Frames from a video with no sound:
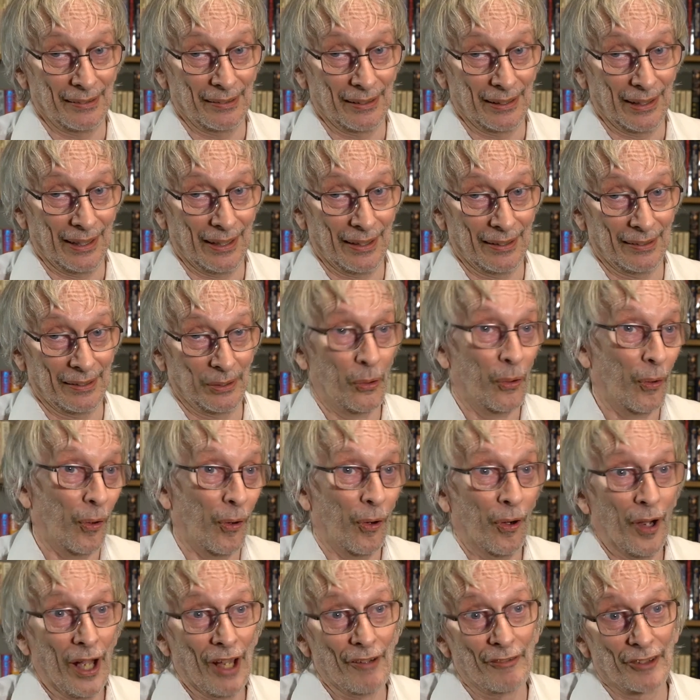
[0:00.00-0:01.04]
uh,
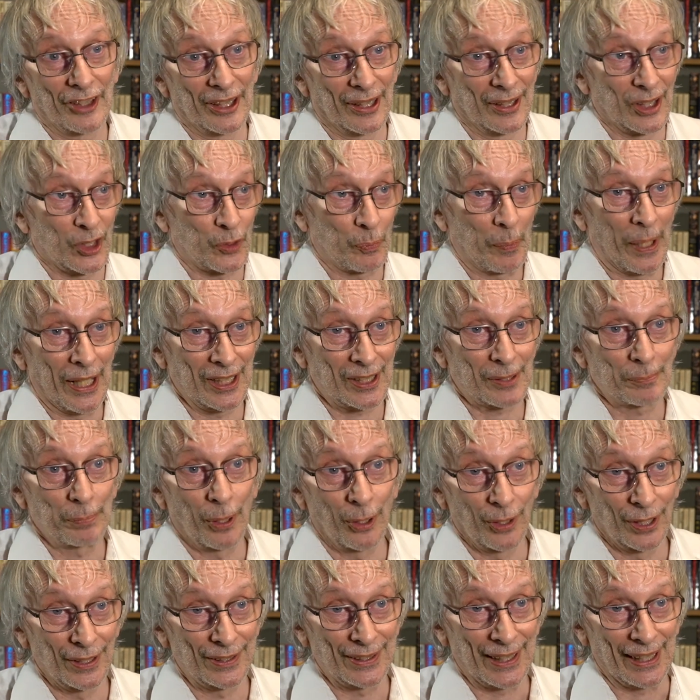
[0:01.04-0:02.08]
or evidence based
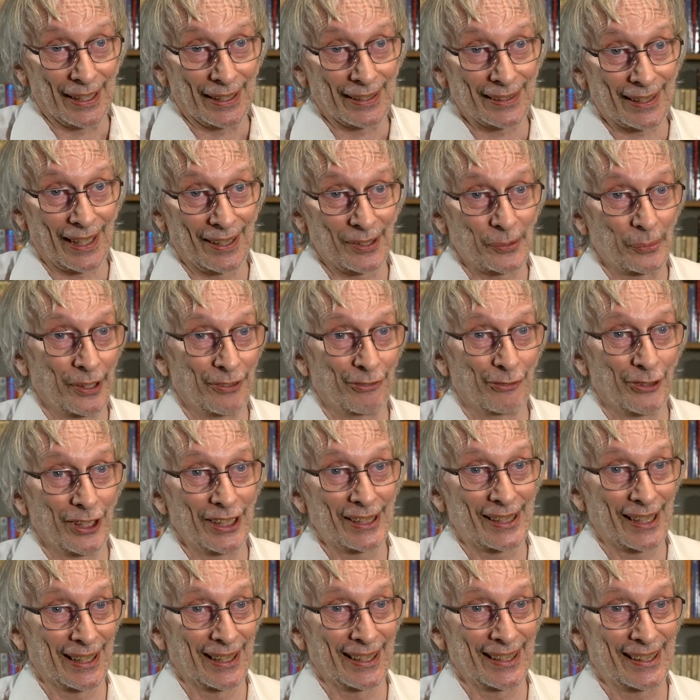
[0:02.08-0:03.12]
politics, as we've
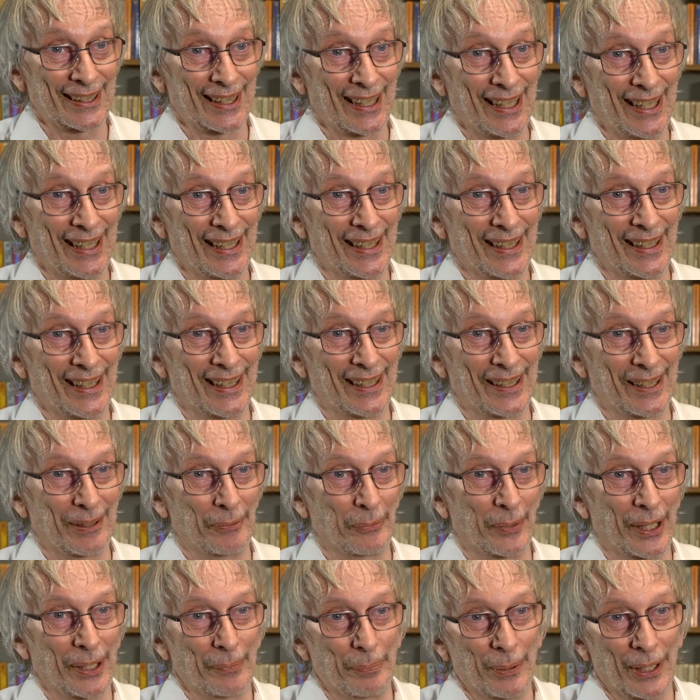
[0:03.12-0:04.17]
recently seen
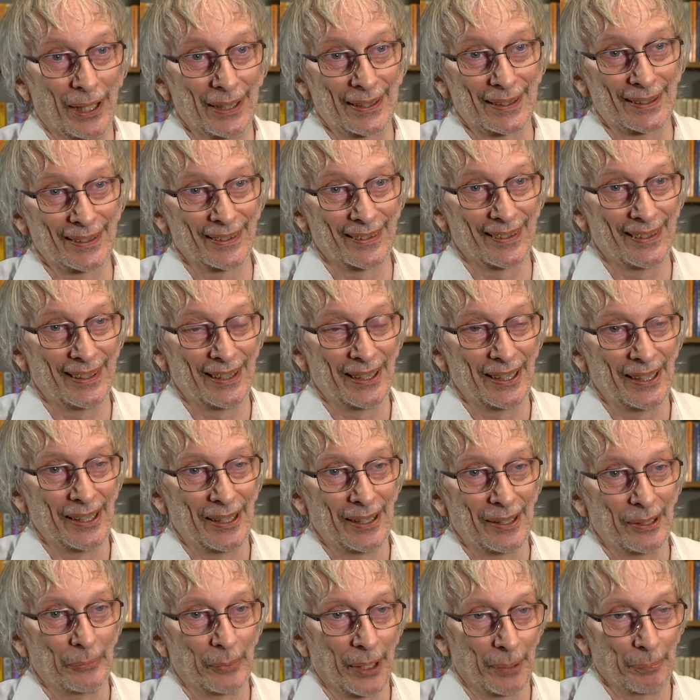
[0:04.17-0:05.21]
in where political
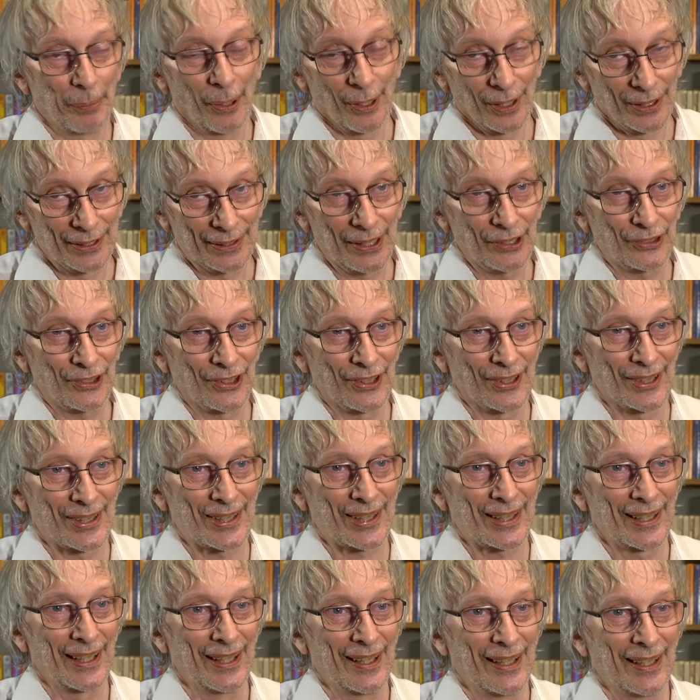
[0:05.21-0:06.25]
where
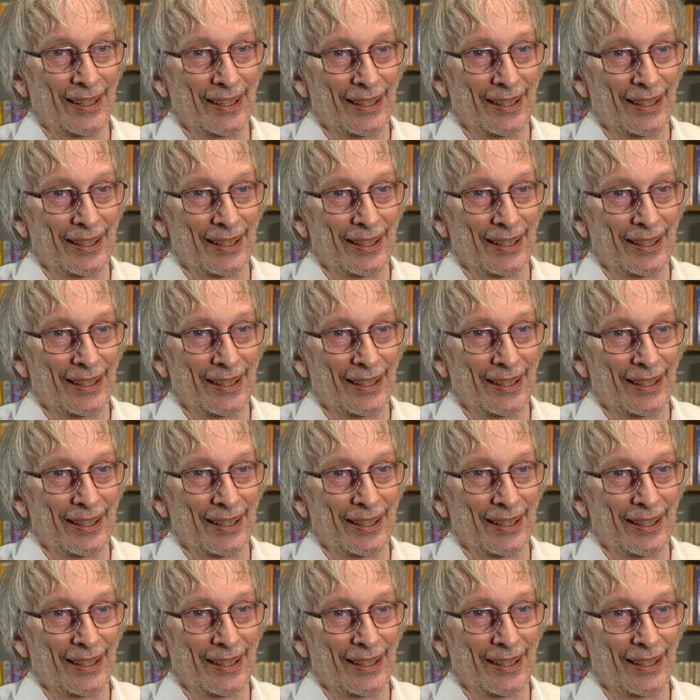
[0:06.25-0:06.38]
politicians